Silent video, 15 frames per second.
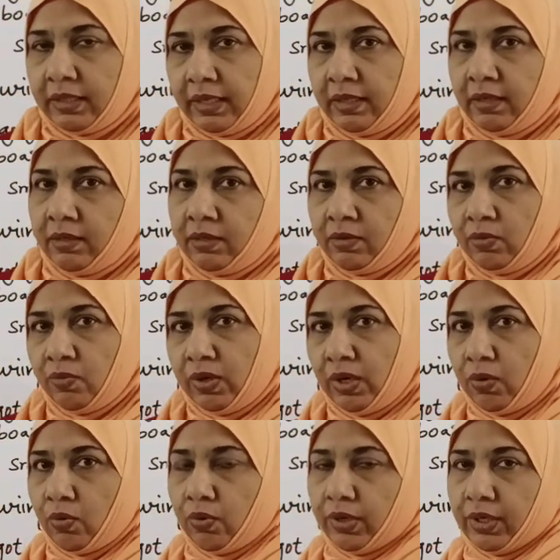then we'll
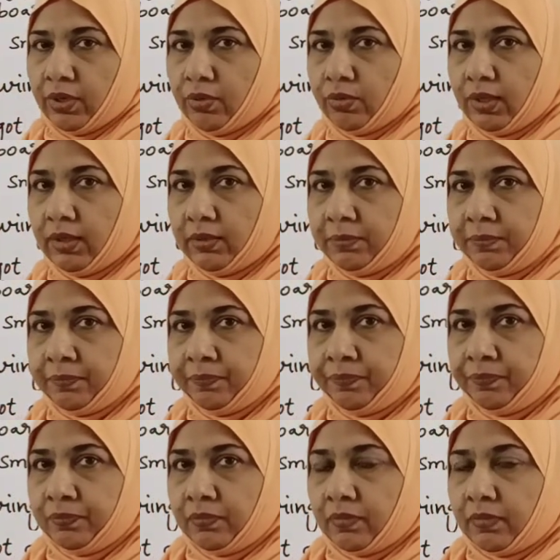go into the
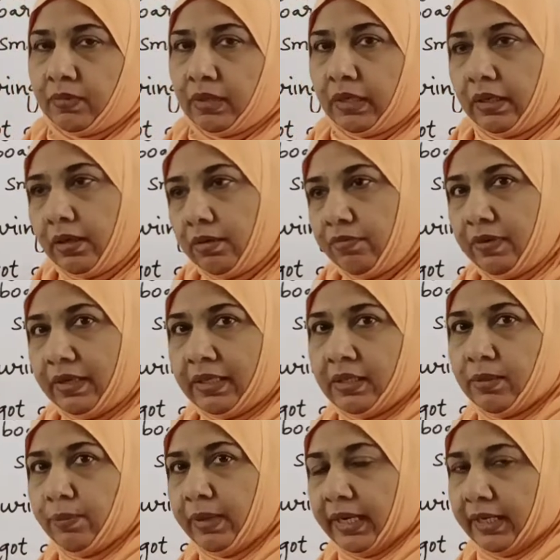fill in
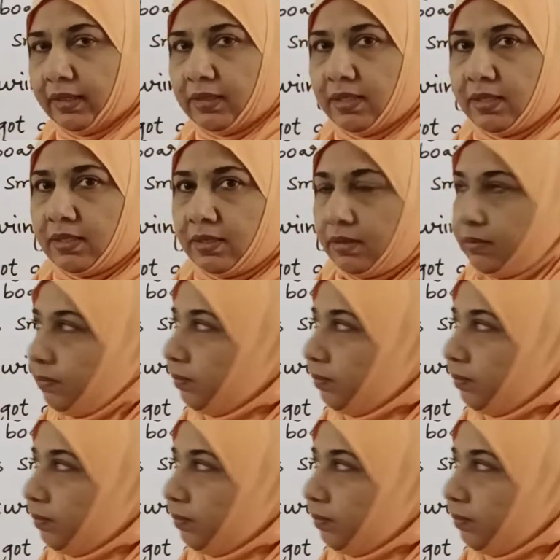the blanks.